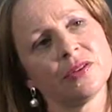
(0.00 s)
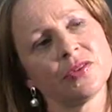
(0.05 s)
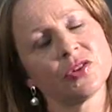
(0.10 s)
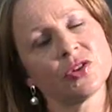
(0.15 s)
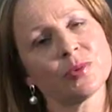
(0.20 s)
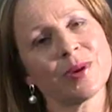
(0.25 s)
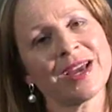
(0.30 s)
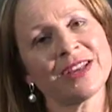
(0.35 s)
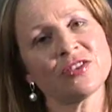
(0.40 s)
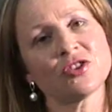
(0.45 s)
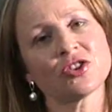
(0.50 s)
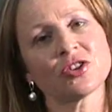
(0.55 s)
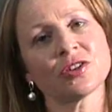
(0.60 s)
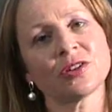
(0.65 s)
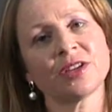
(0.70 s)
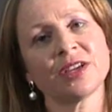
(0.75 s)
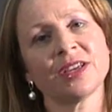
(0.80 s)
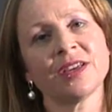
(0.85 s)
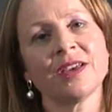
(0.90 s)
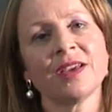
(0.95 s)
to
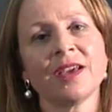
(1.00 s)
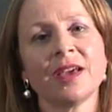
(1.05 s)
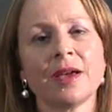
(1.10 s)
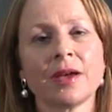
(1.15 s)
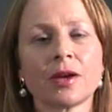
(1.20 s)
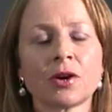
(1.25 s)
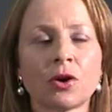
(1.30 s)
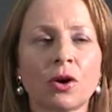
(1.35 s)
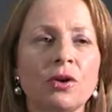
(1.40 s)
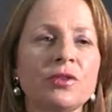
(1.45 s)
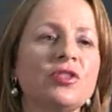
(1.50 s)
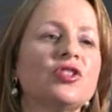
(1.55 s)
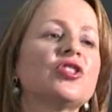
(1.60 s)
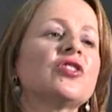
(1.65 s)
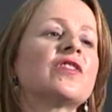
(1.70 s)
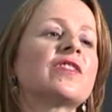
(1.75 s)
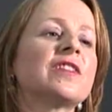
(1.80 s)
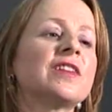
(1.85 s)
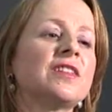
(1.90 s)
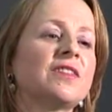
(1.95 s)
actually
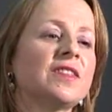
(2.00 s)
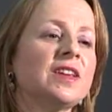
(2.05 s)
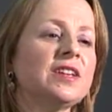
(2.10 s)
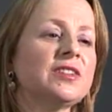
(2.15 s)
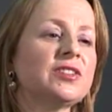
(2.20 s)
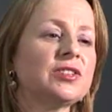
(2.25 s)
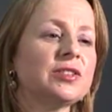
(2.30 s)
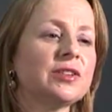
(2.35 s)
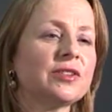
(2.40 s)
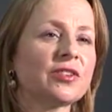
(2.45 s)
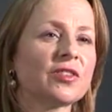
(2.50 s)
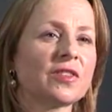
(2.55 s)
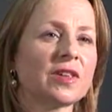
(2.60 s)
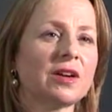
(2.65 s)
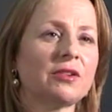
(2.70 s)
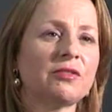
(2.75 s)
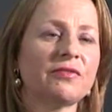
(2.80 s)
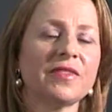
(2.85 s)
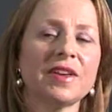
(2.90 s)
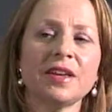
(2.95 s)
consciously say to
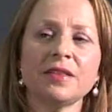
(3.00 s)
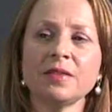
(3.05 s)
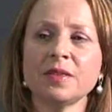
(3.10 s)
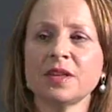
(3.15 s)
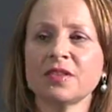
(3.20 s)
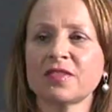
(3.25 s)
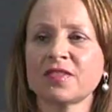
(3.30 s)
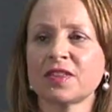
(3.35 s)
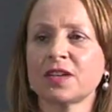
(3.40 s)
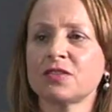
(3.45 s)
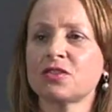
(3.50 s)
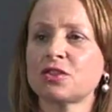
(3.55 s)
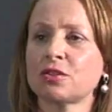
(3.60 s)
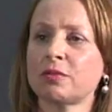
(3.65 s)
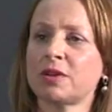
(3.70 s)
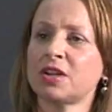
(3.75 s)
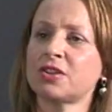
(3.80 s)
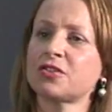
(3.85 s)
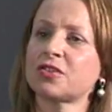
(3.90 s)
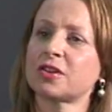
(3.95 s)
yourself, in this
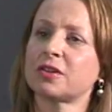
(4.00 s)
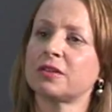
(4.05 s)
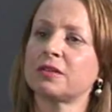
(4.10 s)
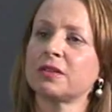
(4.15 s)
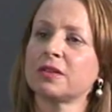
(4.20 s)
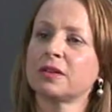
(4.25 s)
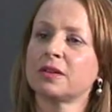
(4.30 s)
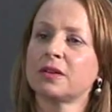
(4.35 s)
situation,